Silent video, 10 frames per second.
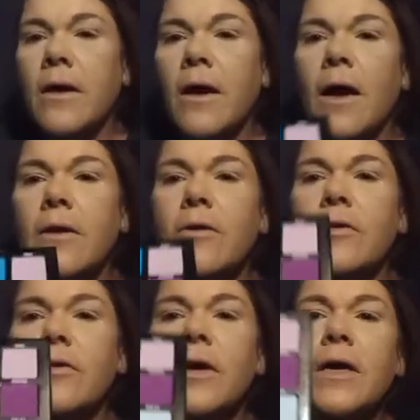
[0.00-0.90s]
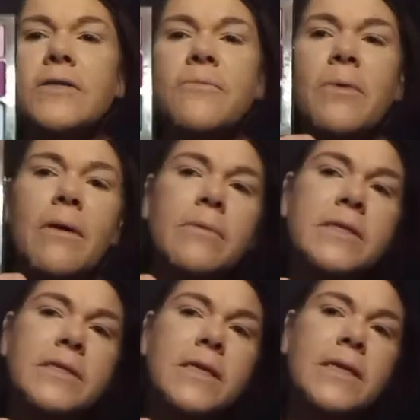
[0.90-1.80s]
I know you guys have probably
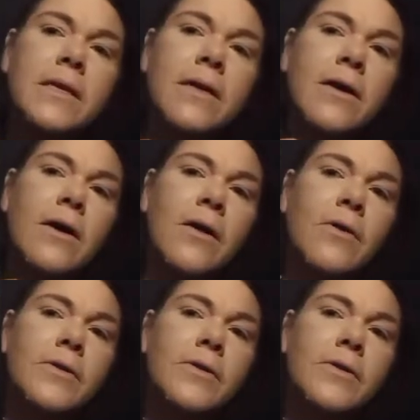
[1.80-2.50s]
seen it 100